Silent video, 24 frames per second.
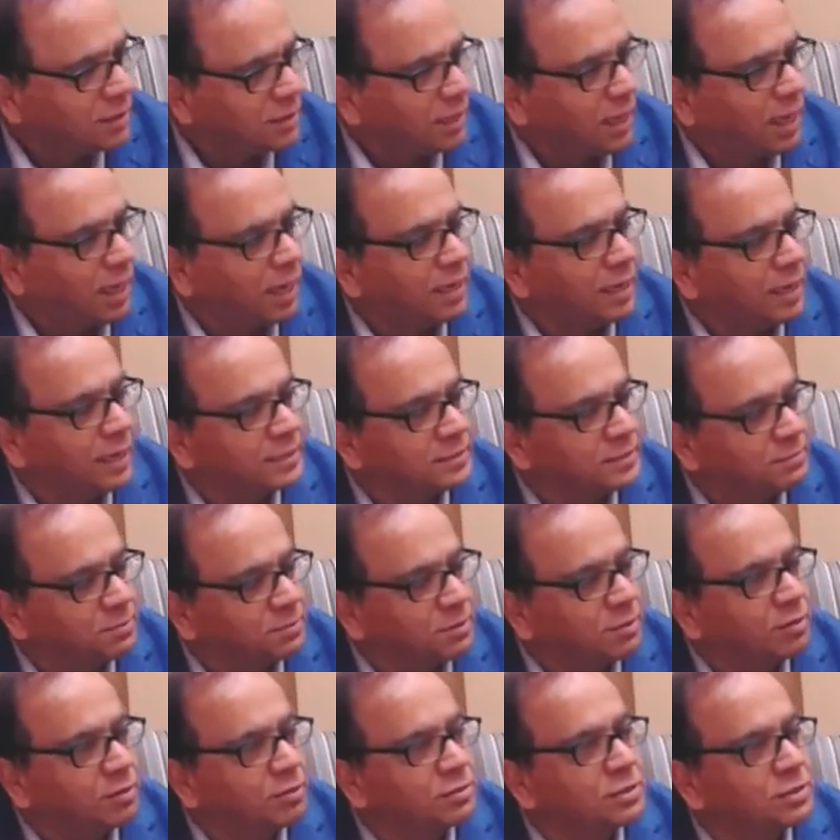And as
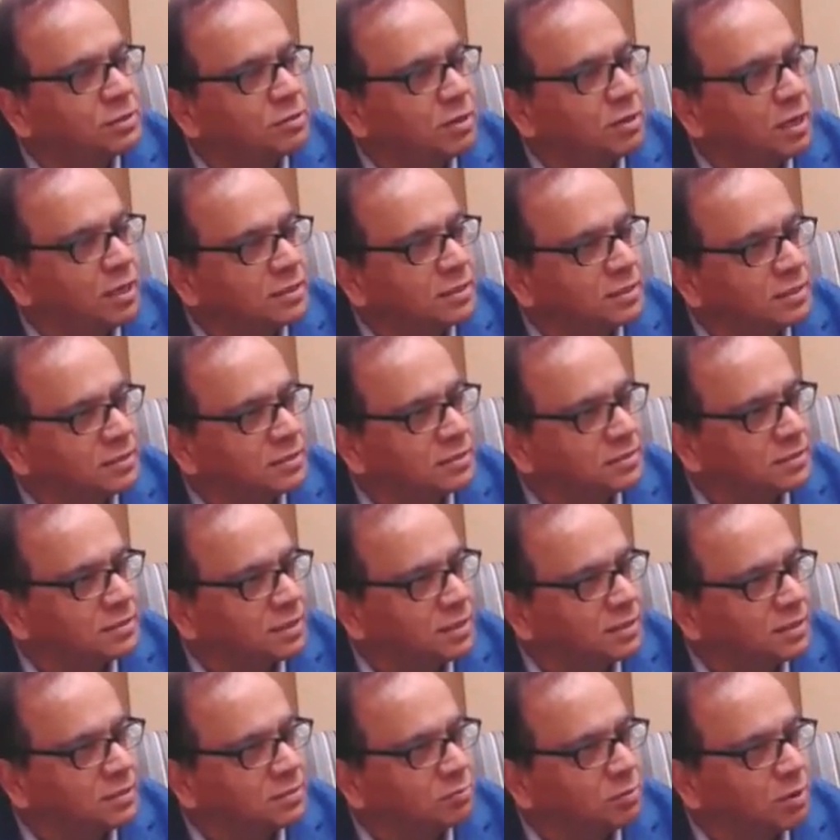because the United
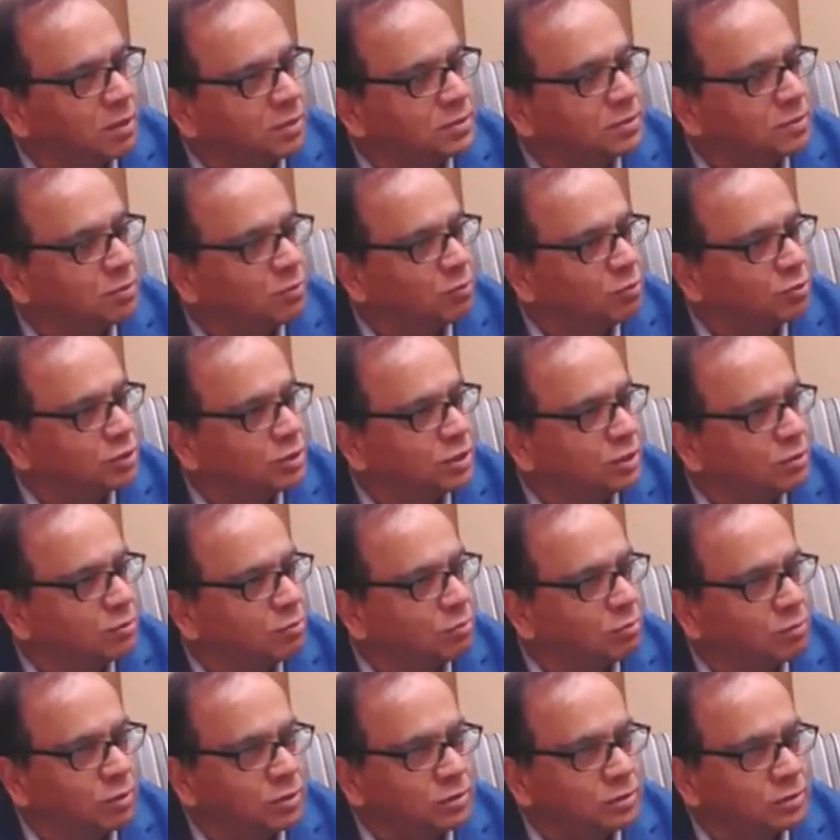States was closer
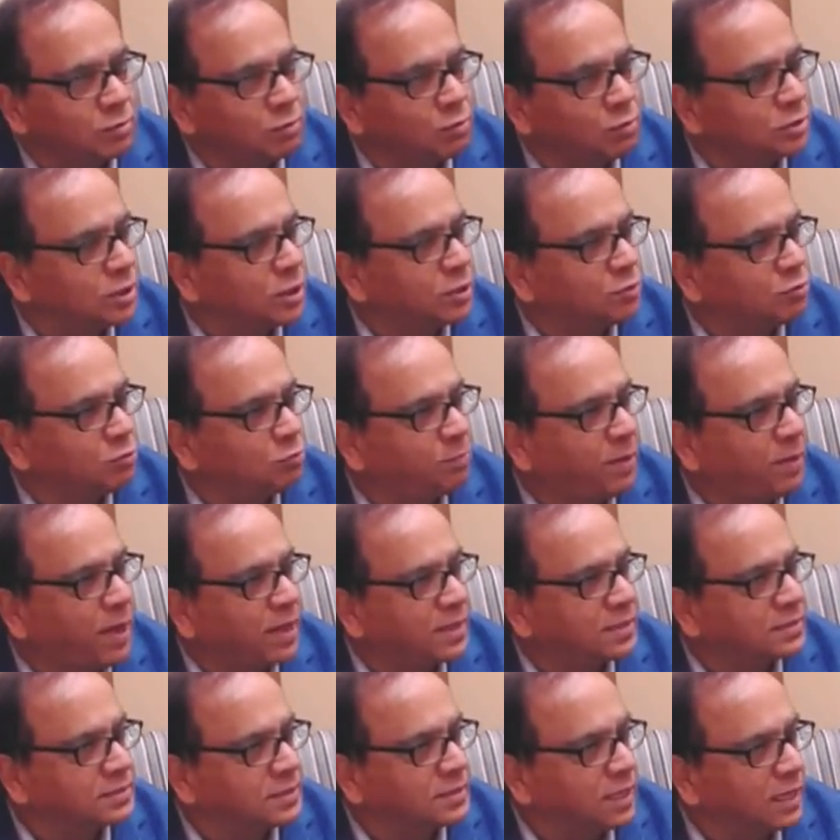to
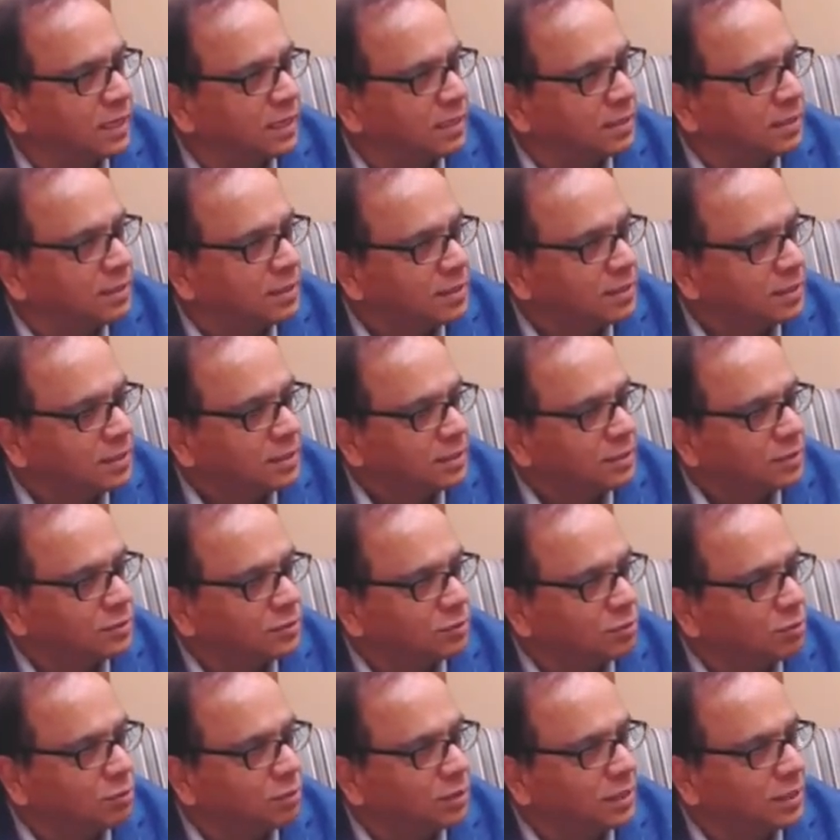Pakistan,
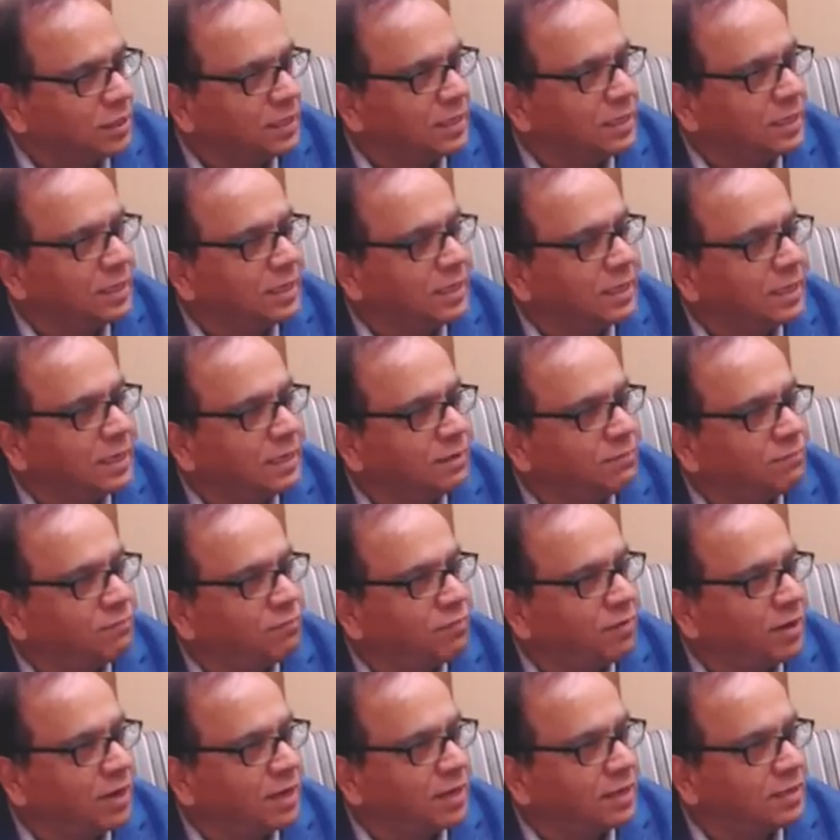so India
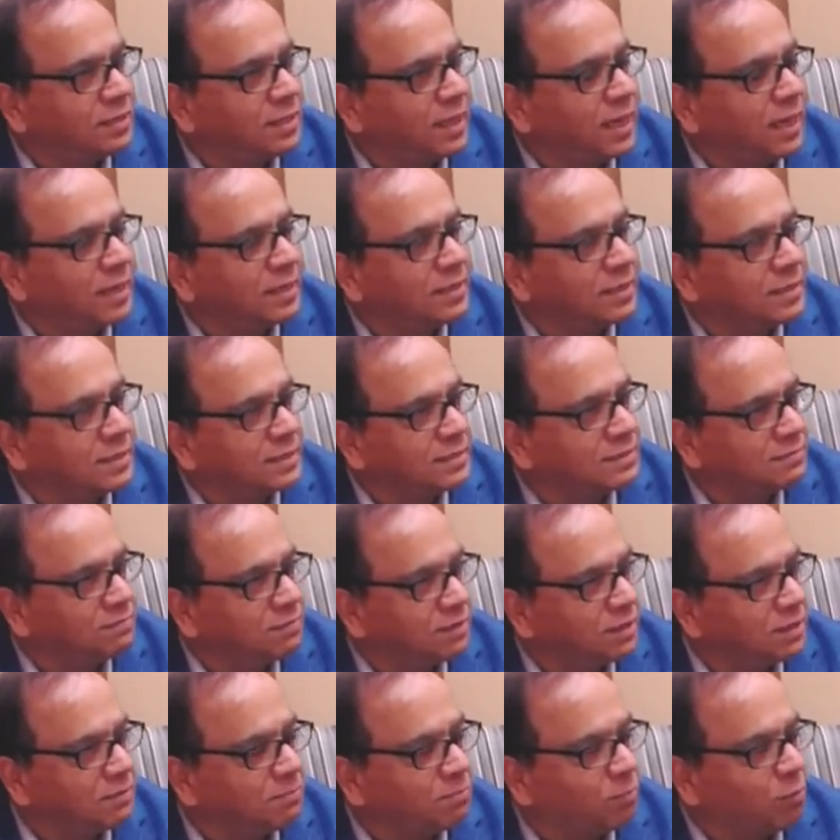felt that it is
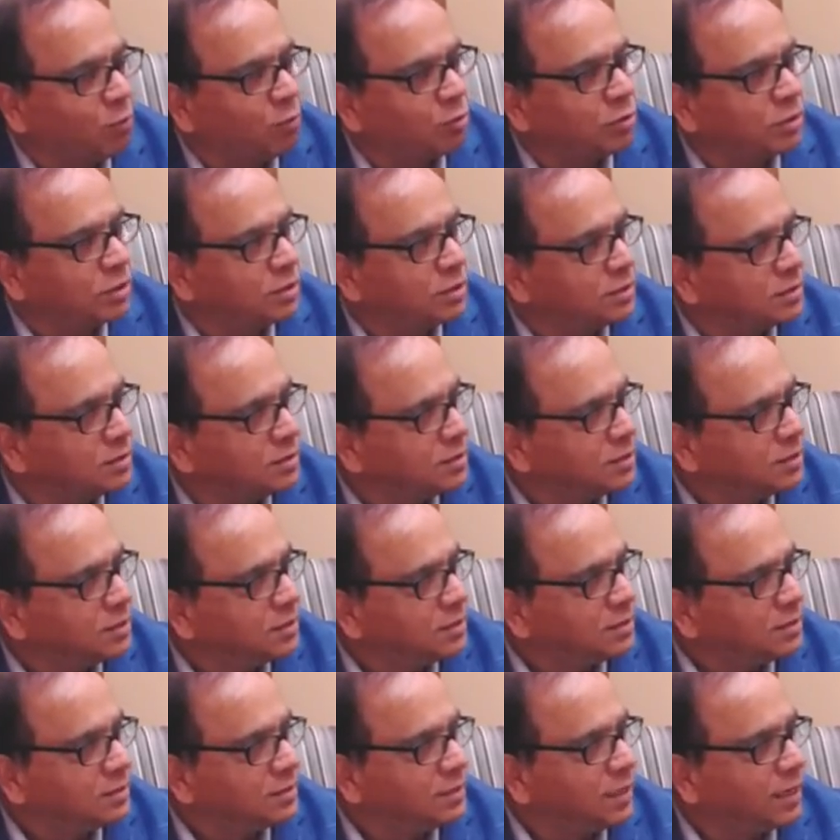very important
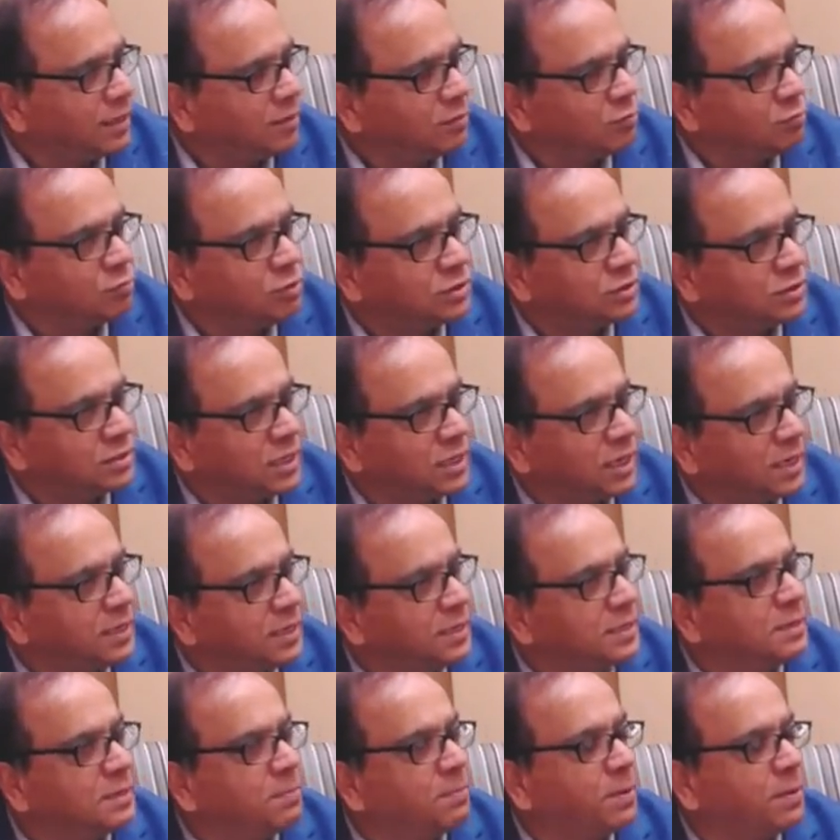that we stay
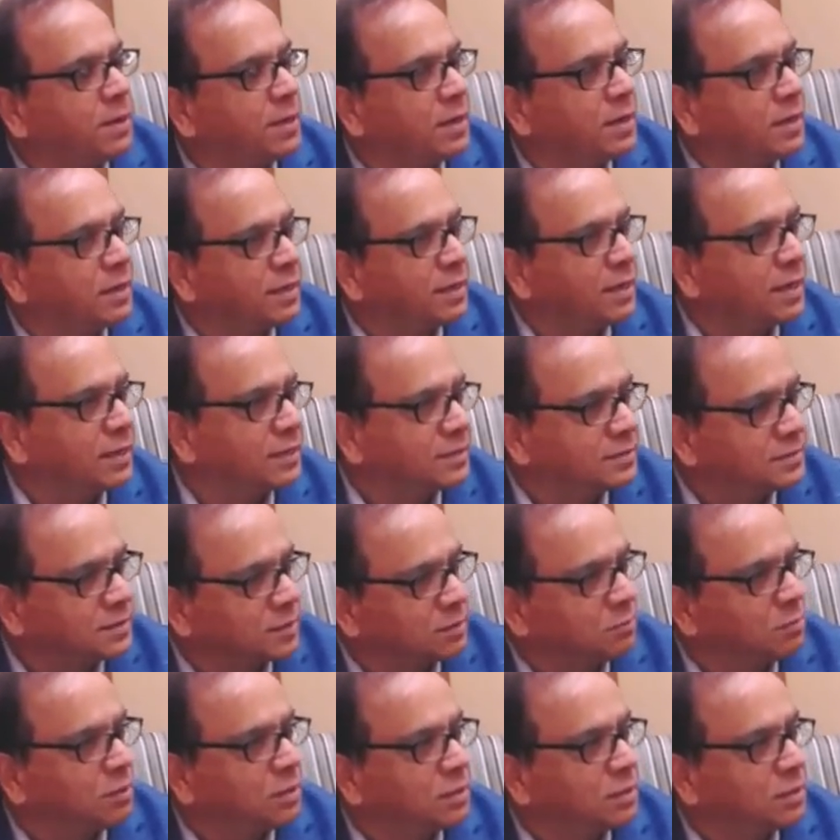independent and a secular